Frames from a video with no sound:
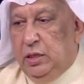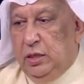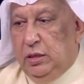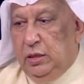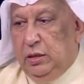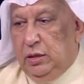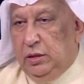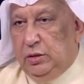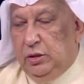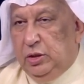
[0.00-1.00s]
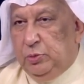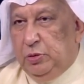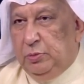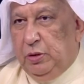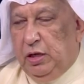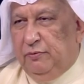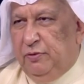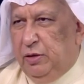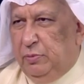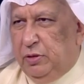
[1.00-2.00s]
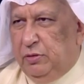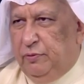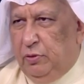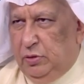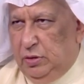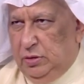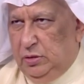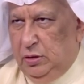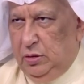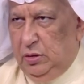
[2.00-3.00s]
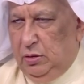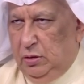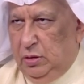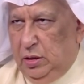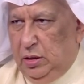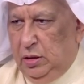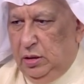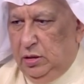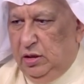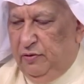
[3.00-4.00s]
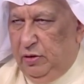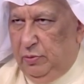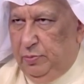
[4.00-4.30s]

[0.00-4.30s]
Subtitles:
These people are very much focused on the development.